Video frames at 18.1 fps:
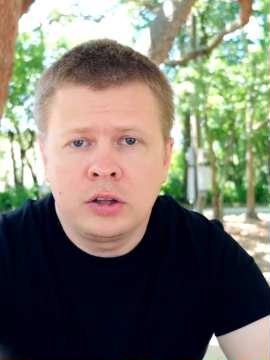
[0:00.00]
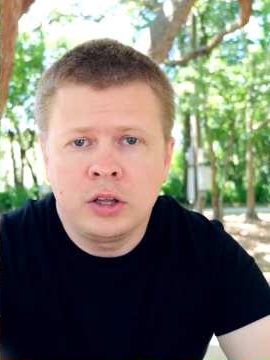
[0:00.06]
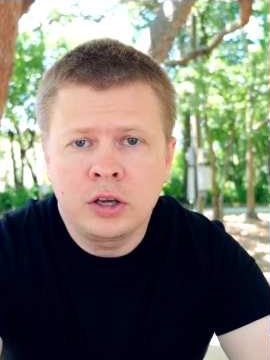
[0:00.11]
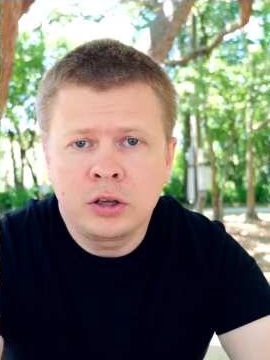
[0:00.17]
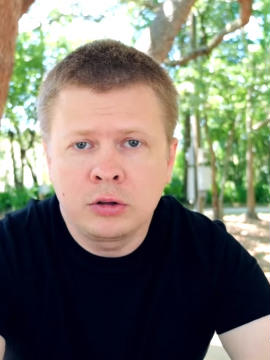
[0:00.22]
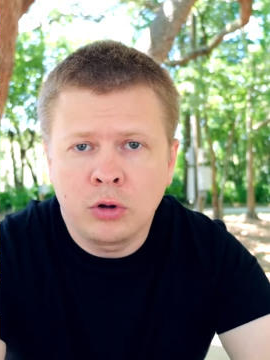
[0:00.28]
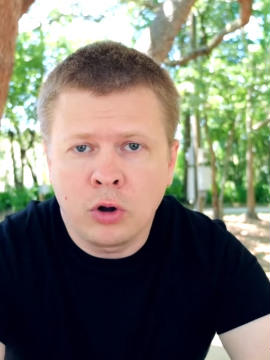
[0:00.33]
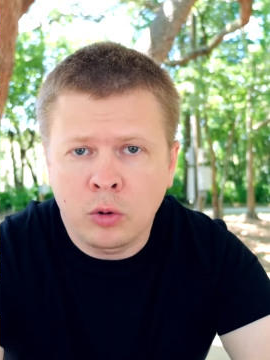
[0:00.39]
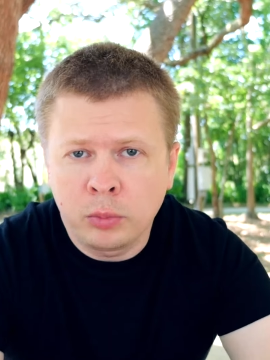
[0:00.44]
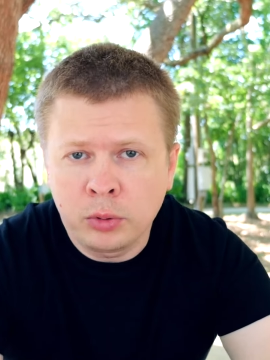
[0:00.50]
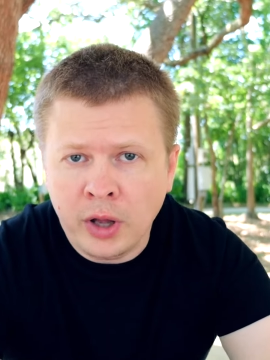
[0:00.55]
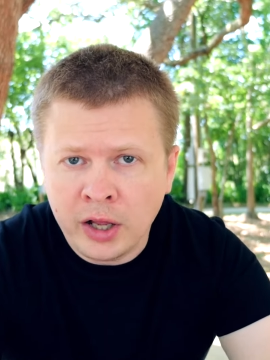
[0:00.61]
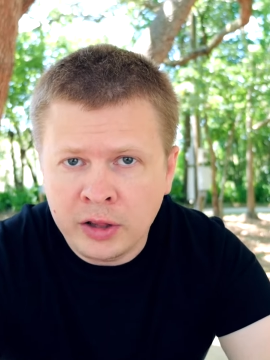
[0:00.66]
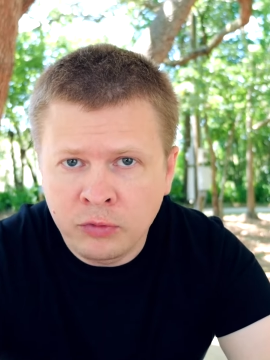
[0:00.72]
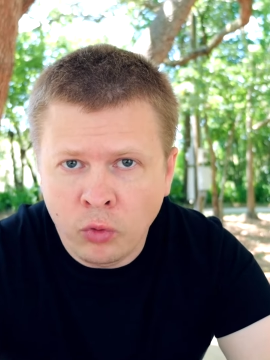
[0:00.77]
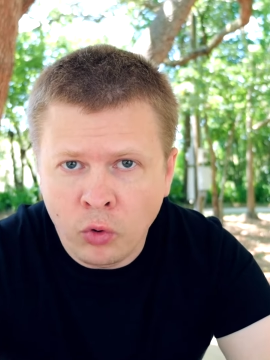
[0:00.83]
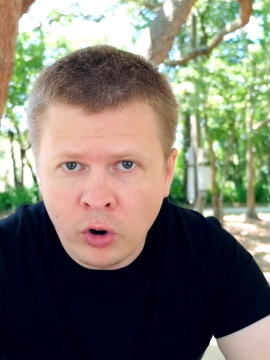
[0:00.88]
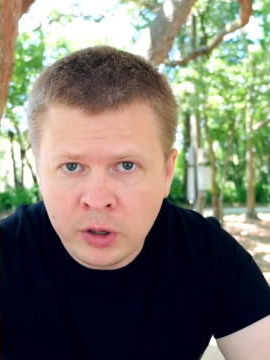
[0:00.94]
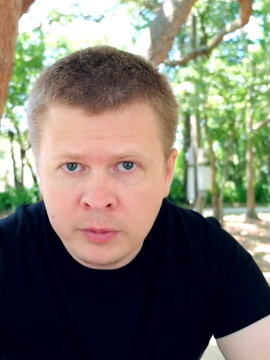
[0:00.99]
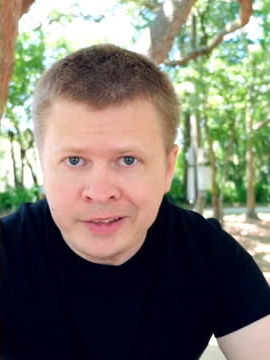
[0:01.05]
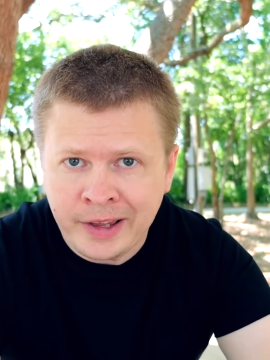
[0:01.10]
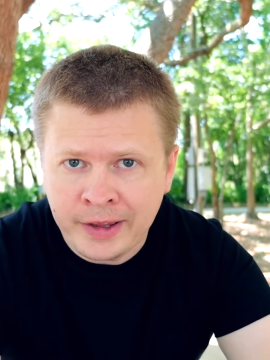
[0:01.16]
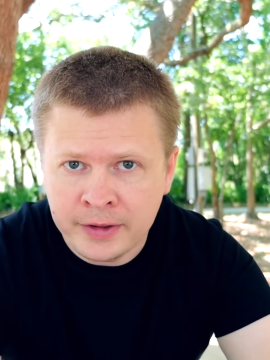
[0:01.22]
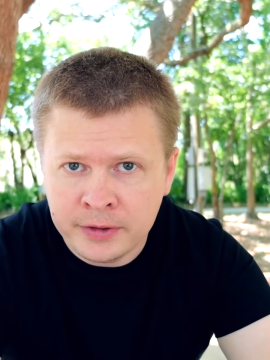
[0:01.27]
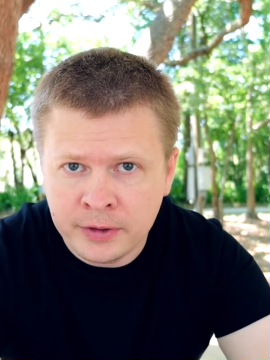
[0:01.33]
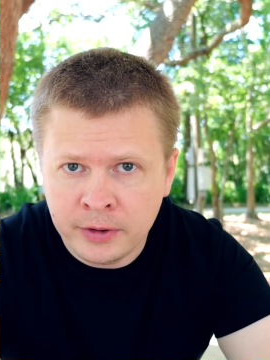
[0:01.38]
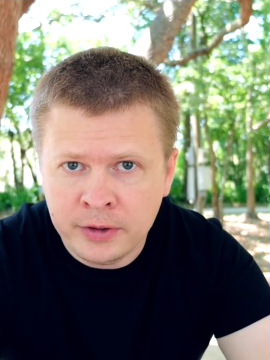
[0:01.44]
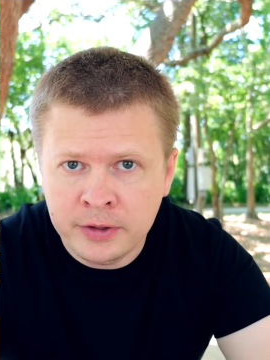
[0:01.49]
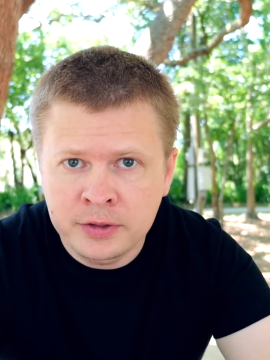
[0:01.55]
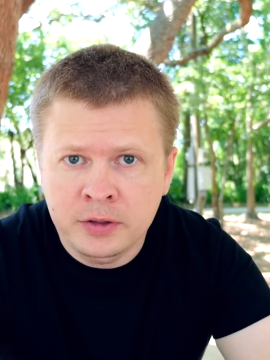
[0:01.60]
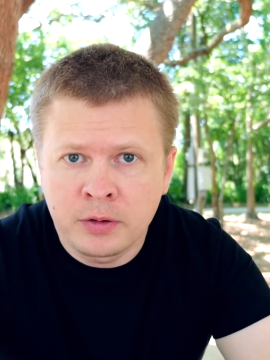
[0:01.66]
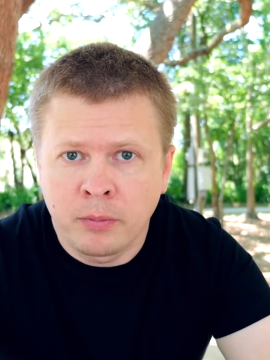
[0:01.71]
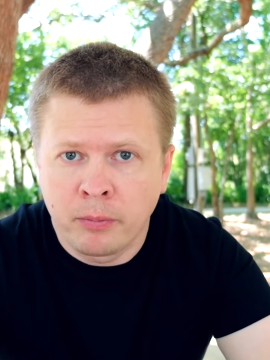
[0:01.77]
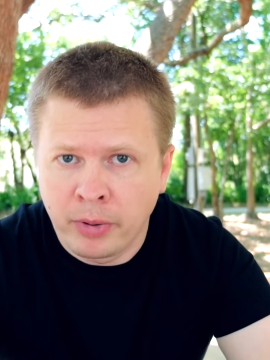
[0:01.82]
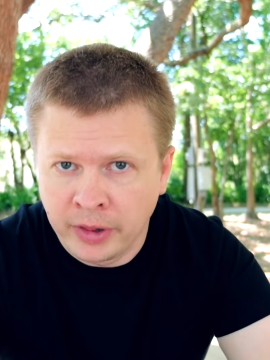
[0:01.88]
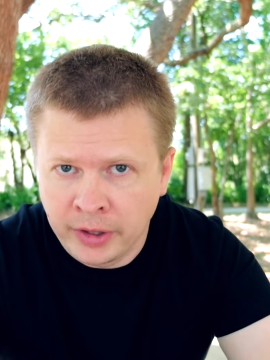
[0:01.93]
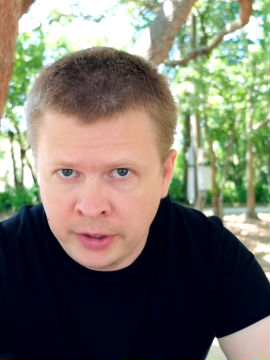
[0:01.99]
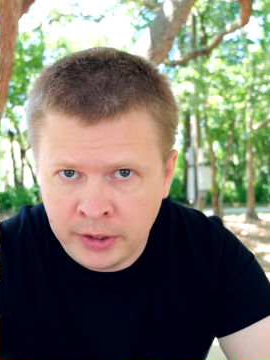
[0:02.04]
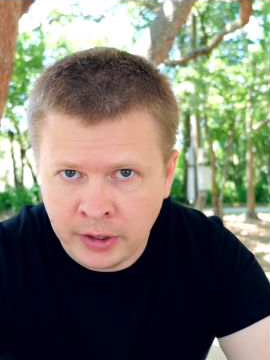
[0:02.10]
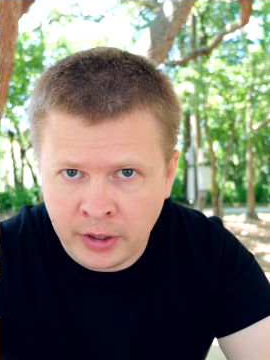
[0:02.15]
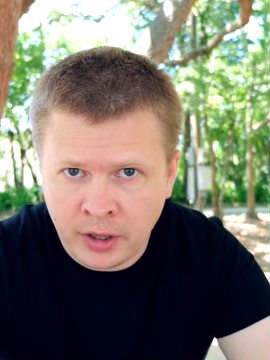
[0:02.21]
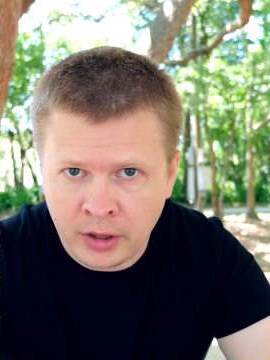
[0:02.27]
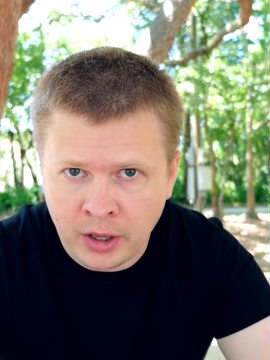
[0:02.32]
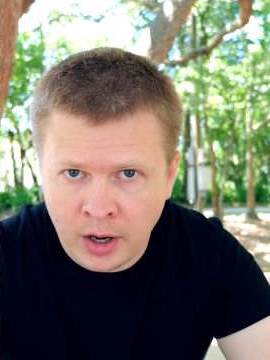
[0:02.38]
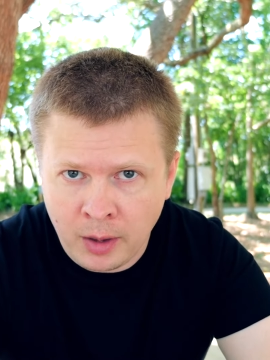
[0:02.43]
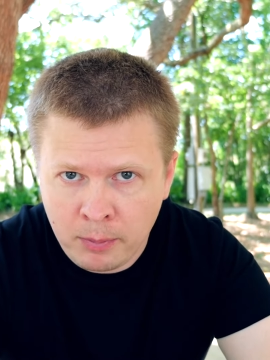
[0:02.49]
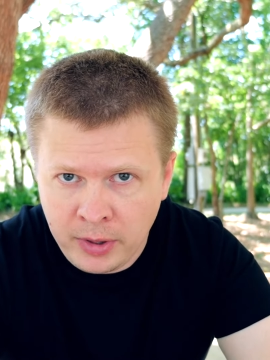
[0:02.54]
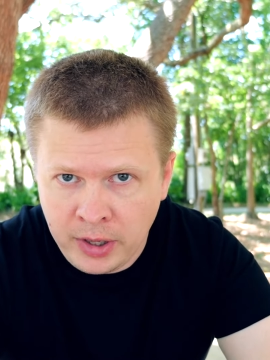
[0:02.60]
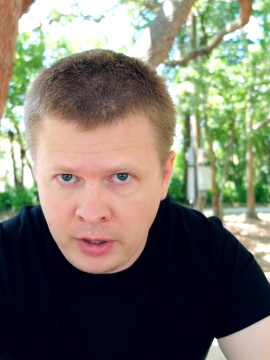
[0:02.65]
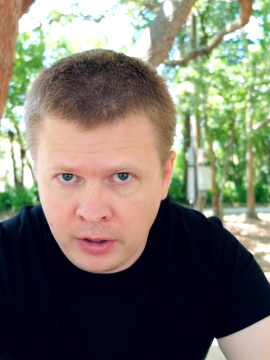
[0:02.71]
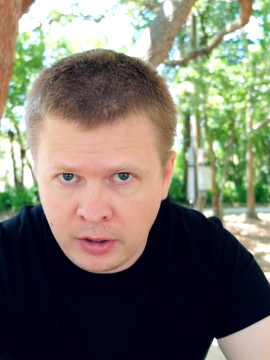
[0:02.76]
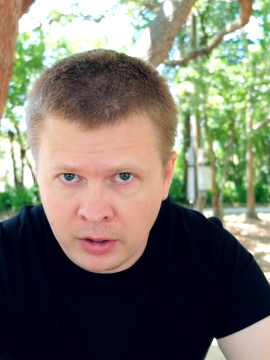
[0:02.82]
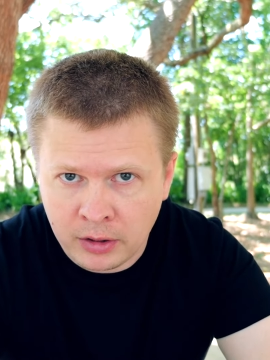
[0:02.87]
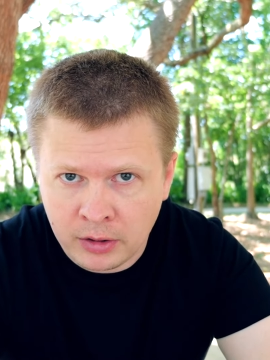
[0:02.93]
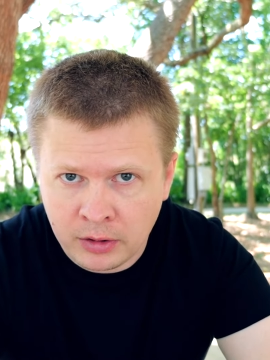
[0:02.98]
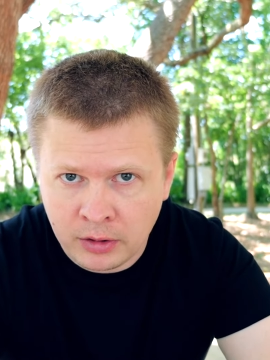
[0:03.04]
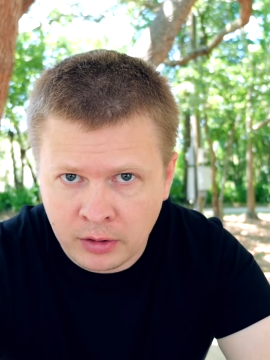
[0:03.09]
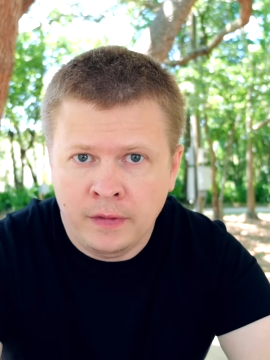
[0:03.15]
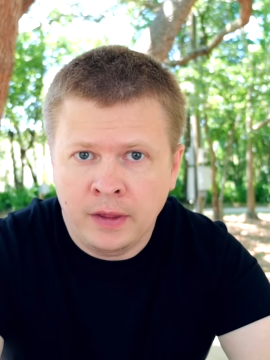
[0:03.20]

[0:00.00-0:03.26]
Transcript: TikTok platform censors political opinion.